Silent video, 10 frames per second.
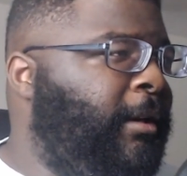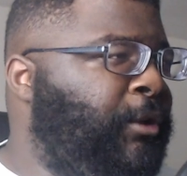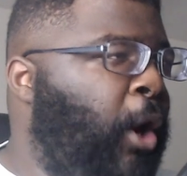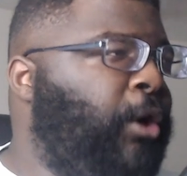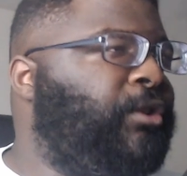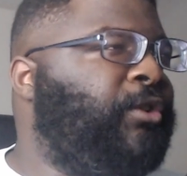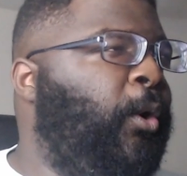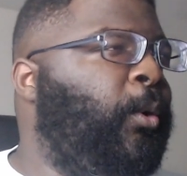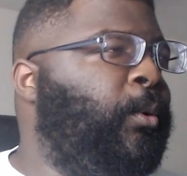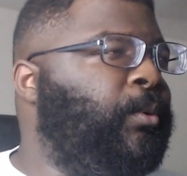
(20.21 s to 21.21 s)
Dark
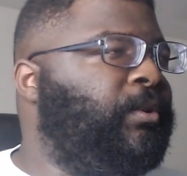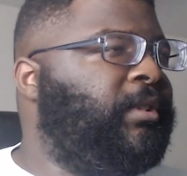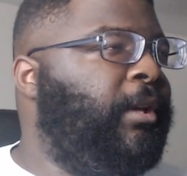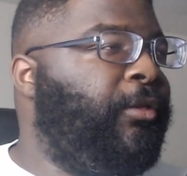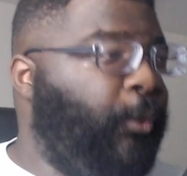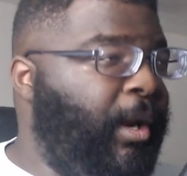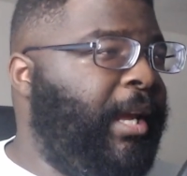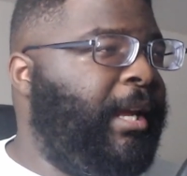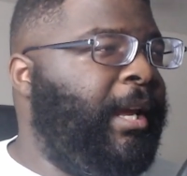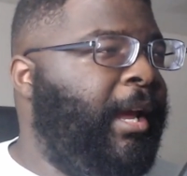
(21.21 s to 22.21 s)
Souls
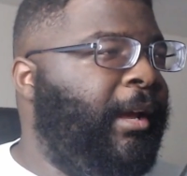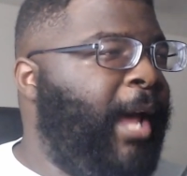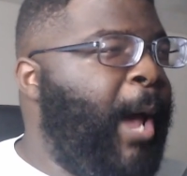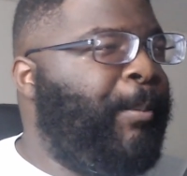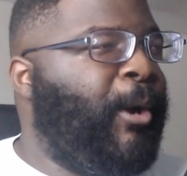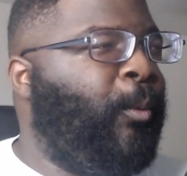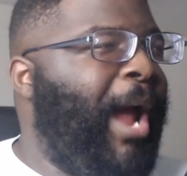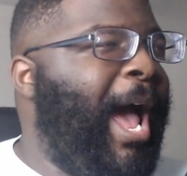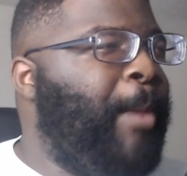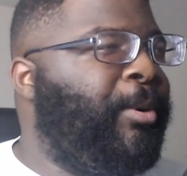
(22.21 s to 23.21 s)
three Epic
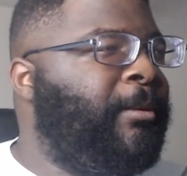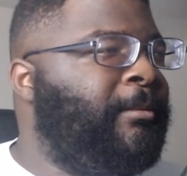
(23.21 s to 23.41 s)
Rap.